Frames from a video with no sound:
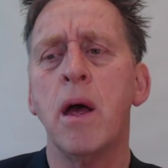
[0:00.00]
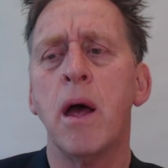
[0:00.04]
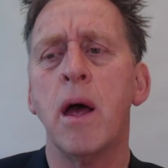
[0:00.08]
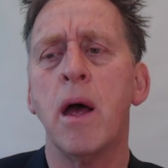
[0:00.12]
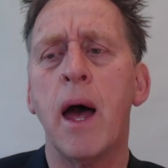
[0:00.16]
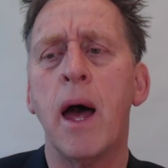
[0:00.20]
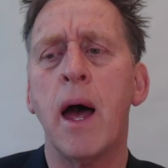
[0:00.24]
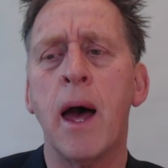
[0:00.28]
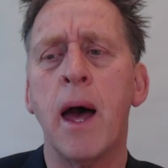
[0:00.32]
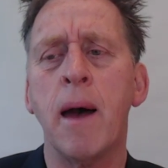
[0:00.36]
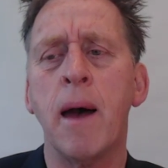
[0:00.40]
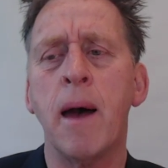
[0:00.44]

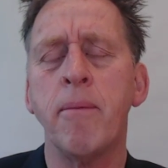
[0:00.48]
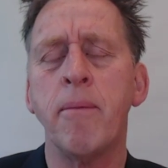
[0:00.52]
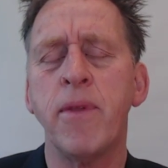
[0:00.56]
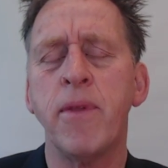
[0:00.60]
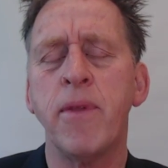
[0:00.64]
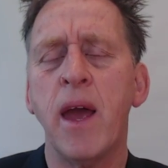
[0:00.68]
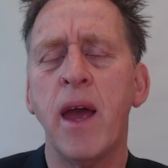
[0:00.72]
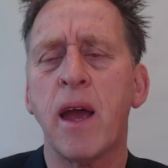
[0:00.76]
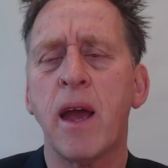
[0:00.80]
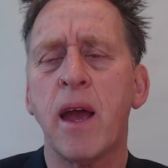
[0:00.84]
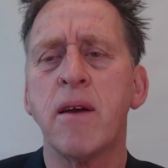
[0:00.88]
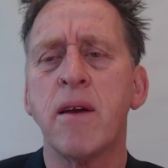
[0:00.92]

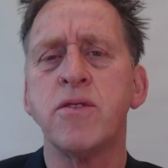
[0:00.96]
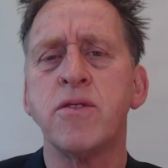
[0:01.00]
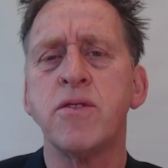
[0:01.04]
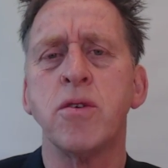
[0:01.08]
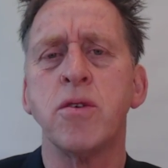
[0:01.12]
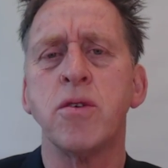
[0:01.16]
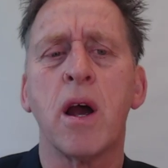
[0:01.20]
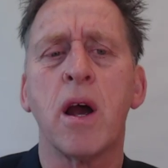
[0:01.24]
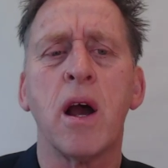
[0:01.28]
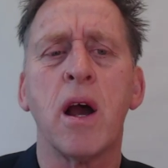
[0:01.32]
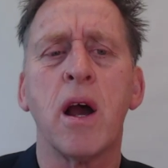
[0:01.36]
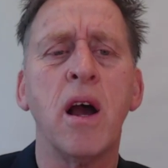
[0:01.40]
that gives you
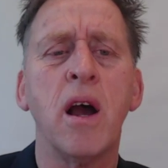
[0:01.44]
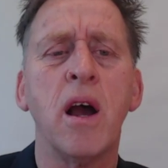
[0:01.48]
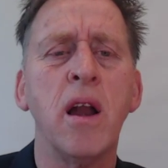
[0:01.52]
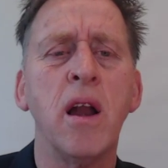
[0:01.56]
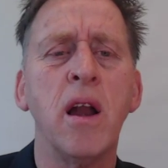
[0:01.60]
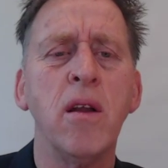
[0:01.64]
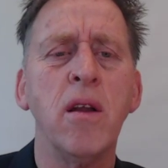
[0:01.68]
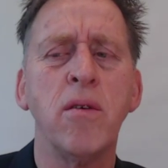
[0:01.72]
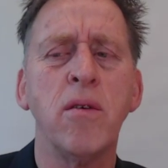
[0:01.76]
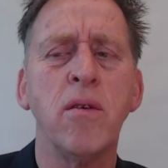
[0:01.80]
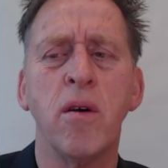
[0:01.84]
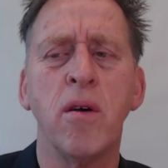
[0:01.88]
a
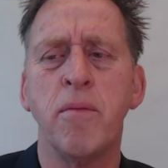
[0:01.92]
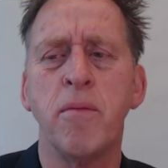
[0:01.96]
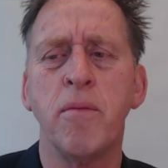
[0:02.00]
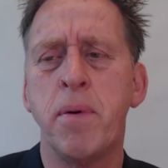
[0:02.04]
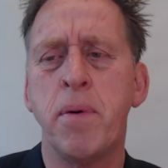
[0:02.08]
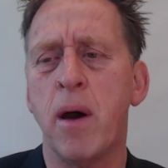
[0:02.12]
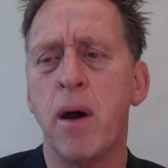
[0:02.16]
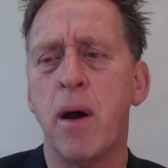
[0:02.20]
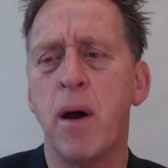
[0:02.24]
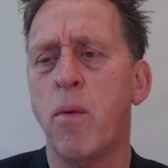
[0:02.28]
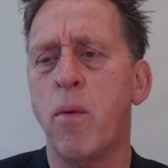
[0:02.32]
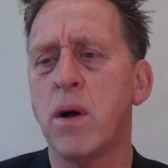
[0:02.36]
clue
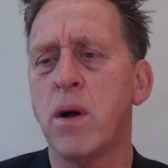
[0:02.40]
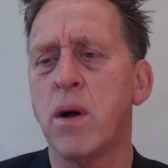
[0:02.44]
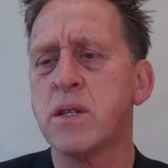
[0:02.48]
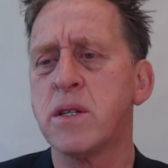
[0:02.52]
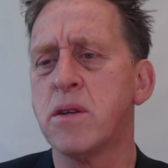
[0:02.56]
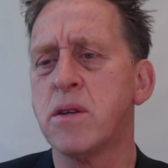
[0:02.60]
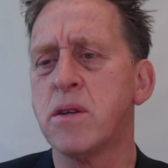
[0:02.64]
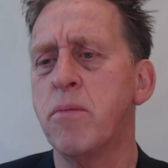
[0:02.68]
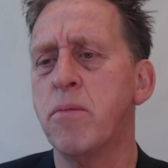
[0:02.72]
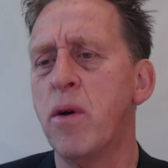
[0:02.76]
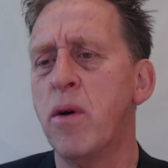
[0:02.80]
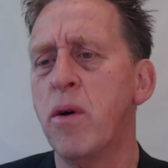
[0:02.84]
about what
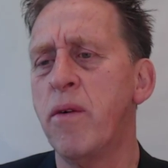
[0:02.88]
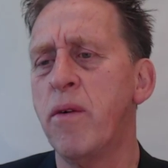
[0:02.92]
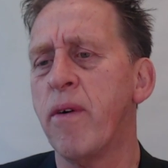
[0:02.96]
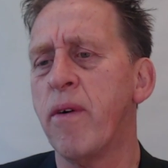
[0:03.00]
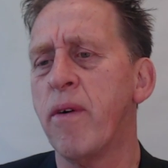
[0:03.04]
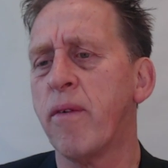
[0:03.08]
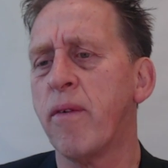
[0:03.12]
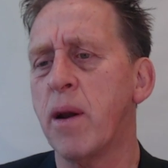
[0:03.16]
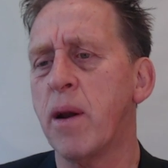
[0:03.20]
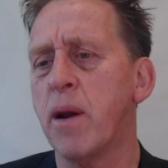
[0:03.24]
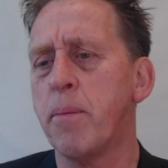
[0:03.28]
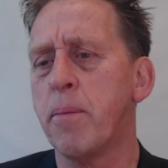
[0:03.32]
sort of move
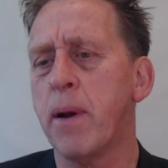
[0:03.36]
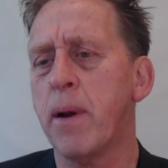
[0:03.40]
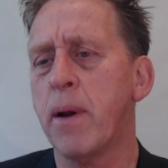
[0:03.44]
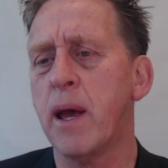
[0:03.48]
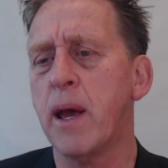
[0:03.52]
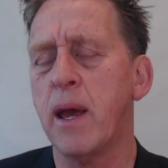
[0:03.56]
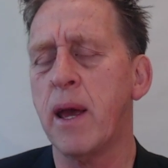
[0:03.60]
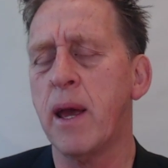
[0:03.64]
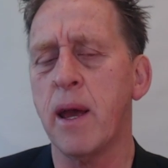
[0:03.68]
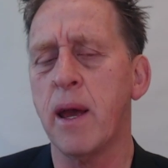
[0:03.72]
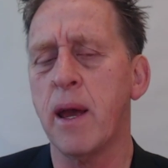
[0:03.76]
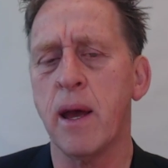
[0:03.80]
I'm going to play
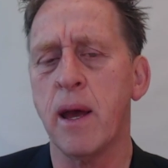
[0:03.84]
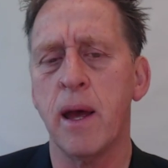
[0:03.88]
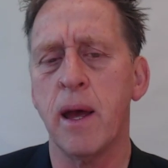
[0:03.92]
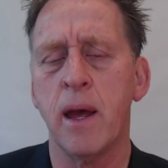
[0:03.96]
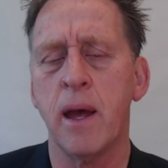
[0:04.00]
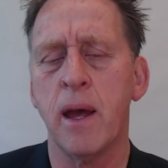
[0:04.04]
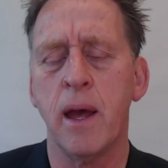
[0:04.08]
here.